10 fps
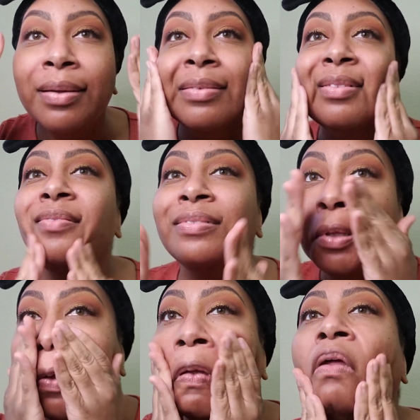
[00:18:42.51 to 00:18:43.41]

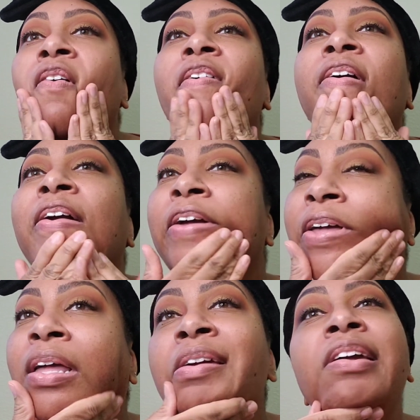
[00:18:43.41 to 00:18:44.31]

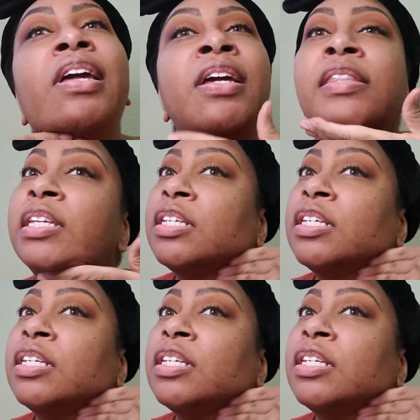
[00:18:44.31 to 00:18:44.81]
And